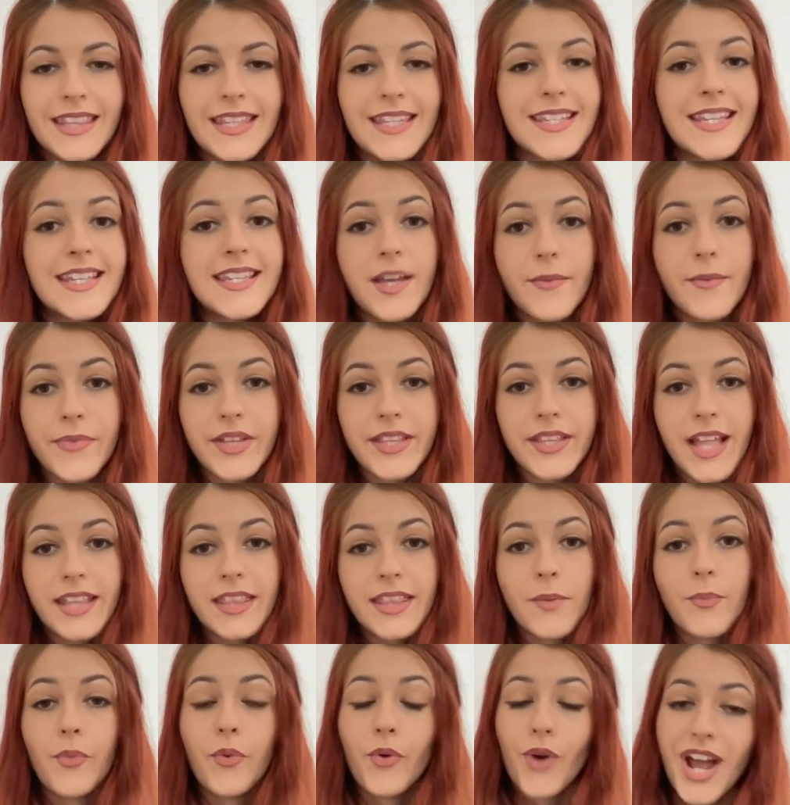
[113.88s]
This is something
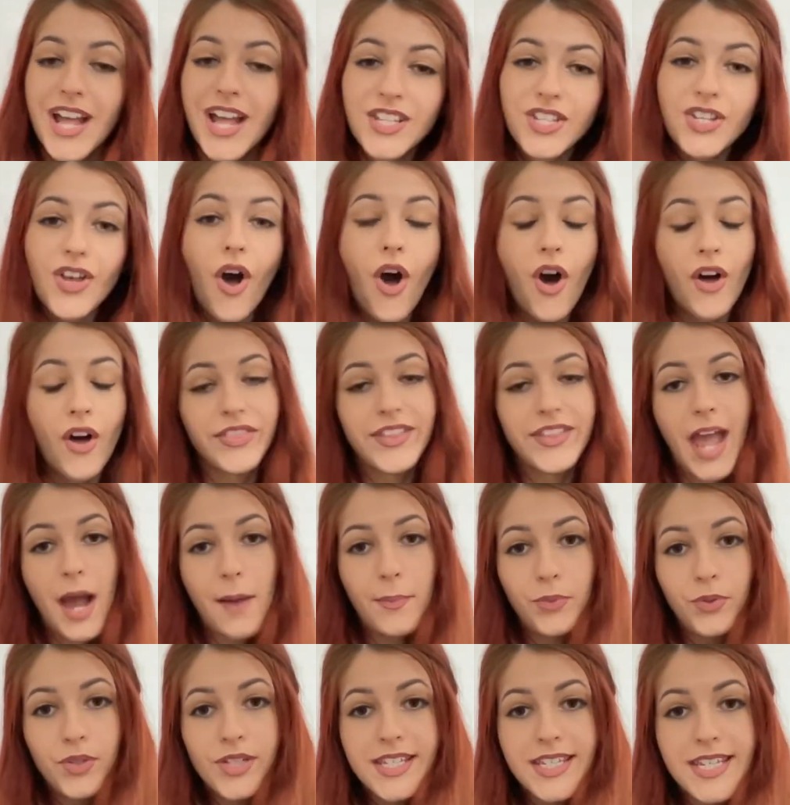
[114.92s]
that the brands on the
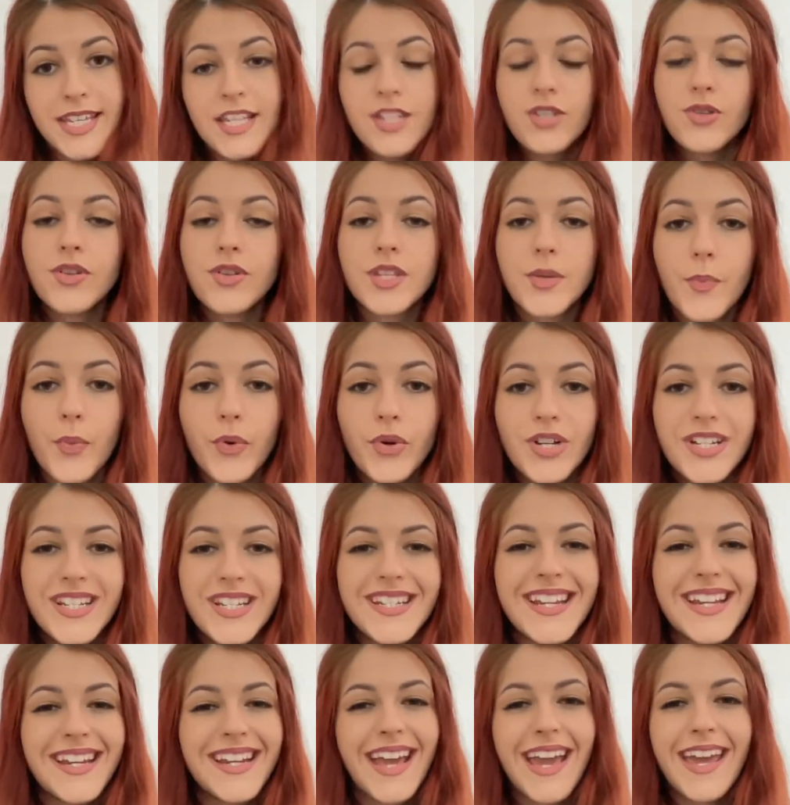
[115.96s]
app will see, so it's important to
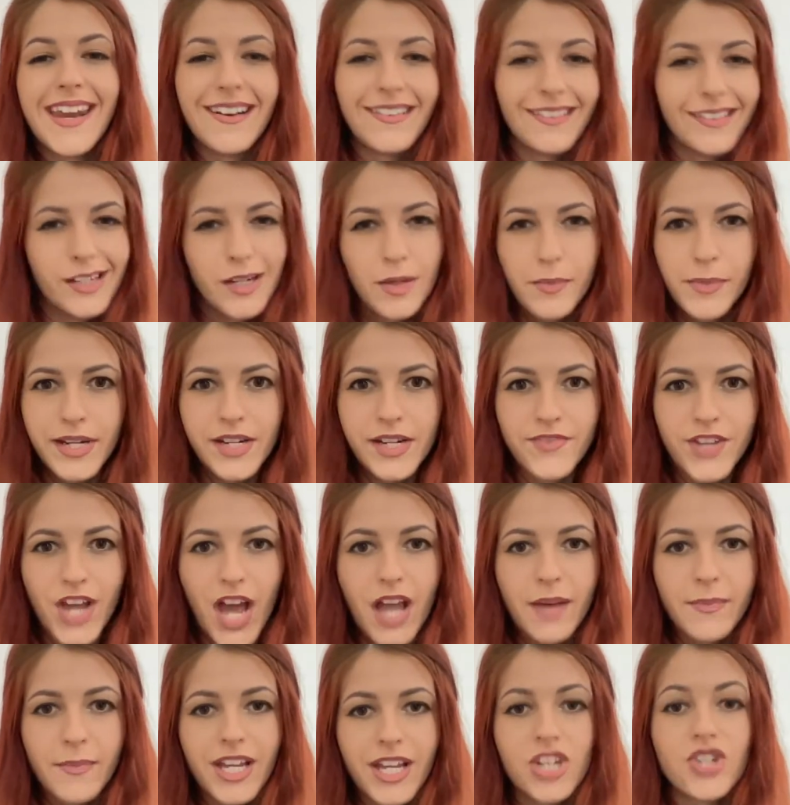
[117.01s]
dedicate a little bit of
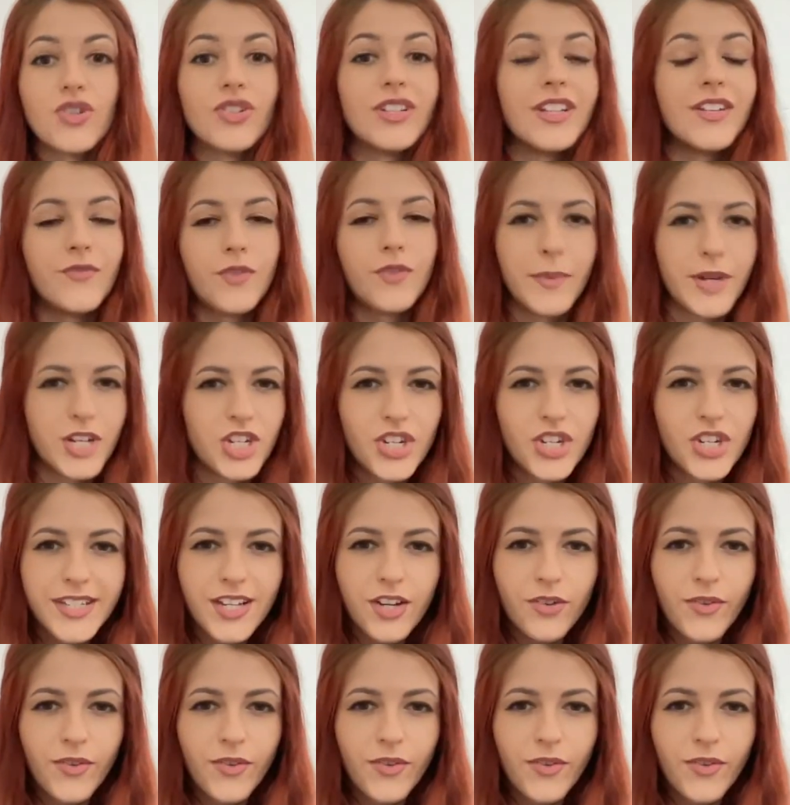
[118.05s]
time making sure the information is